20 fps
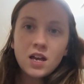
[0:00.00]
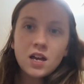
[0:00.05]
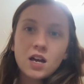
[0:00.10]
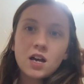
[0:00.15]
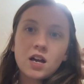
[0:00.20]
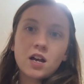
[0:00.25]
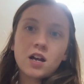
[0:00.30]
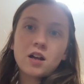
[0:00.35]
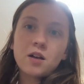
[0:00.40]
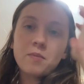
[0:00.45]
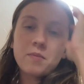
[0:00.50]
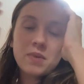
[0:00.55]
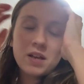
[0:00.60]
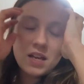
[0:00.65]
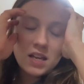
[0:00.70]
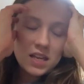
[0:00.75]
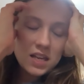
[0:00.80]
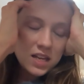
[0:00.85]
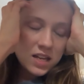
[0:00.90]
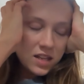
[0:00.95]

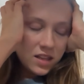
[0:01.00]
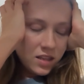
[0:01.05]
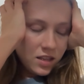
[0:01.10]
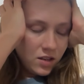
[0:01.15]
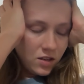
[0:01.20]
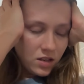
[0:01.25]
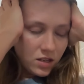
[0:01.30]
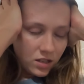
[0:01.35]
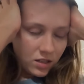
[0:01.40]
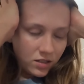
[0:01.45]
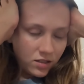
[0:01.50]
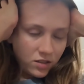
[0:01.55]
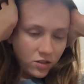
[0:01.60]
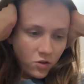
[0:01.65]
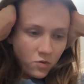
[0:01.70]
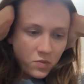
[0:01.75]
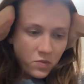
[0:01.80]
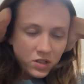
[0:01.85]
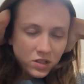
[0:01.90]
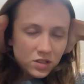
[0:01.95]
again, thank you guys
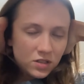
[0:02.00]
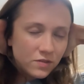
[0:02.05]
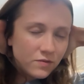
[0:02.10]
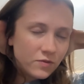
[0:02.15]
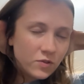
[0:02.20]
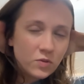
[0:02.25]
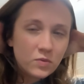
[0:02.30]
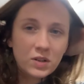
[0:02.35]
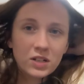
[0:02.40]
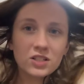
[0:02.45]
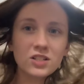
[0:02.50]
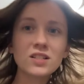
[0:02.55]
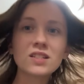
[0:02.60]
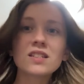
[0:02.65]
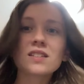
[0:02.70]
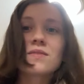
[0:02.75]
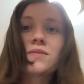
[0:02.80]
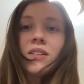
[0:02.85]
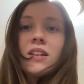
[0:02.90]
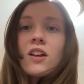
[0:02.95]
so much for watching
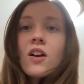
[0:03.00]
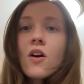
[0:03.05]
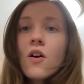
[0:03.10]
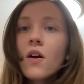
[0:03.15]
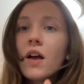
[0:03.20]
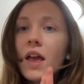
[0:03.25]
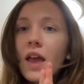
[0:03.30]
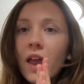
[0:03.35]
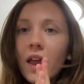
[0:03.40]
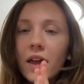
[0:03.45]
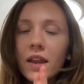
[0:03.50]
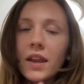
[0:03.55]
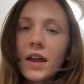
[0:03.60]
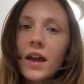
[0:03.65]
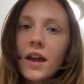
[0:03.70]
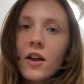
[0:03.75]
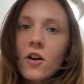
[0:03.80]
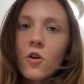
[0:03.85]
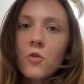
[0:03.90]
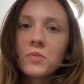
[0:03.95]
this video, and
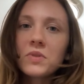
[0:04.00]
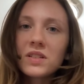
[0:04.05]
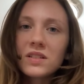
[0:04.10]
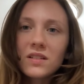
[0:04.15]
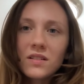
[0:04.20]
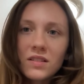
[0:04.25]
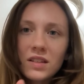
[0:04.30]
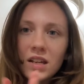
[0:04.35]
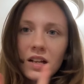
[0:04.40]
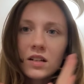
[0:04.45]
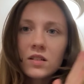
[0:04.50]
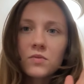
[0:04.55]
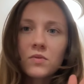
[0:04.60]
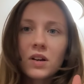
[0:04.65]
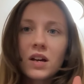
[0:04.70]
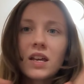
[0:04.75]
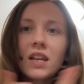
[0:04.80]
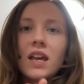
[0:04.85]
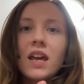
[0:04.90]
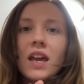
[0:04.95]
I hope to see you in the next
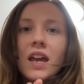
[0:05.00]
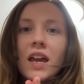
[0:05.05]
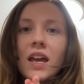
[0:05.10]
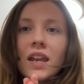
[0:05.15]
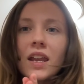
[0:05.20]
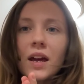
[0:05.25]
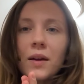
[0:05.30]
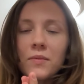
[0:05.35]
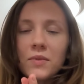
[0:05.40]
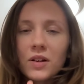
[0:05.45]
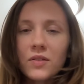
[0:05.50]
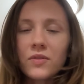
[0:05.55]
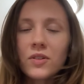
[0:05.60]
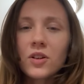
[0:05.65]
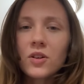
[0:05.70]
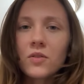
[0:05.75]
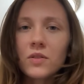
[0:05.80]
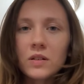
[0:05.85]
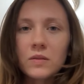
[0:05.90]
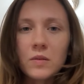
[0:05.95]
one. And I'm definitely
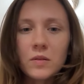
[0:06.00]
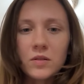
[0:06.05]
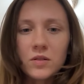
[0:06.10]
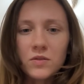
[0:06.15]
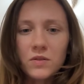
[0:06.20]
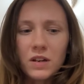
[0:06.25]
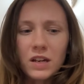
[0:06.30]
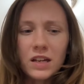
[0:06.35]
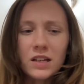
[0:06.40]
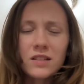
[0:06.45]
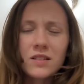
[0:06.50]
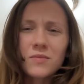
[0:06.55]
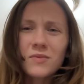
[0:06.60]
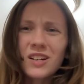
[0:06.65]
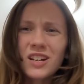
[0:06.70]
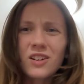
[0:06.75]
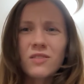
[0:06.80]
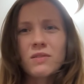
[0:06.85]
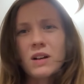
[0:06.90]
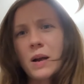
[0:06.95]
going to be doing some
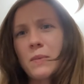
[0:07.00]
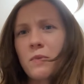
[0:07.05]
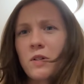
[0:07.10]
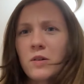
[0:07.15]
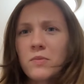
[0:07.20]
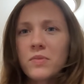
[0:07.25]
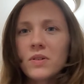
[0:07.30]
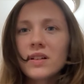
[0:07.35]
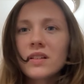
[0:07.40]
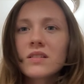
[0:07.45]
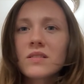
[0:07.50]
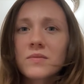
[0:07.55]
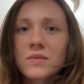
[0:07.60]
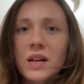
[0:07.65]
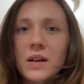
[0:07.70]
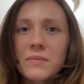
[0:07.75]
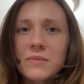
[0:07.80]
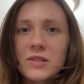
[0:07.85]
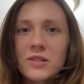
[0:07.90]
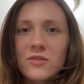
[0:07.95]
kind of wrap up
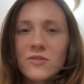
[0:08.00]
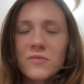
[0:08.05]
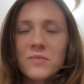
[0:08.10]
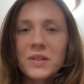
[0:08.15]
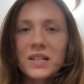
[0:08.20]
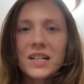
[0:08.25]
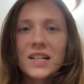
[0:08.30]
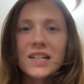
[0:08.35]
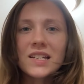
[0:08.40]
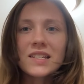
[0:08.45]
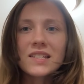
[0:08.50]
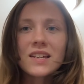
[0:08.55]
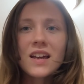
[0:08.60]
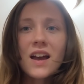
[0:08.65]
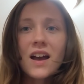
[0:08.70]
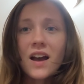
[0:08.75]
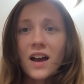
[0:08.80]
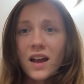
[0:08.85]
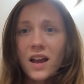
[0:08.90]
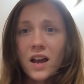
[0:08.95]
sometime soon, because
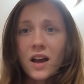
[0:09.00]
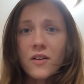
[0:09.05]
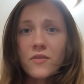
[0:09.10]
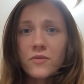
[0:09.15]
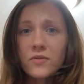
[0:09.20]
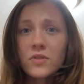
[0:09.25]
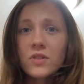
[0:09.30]
I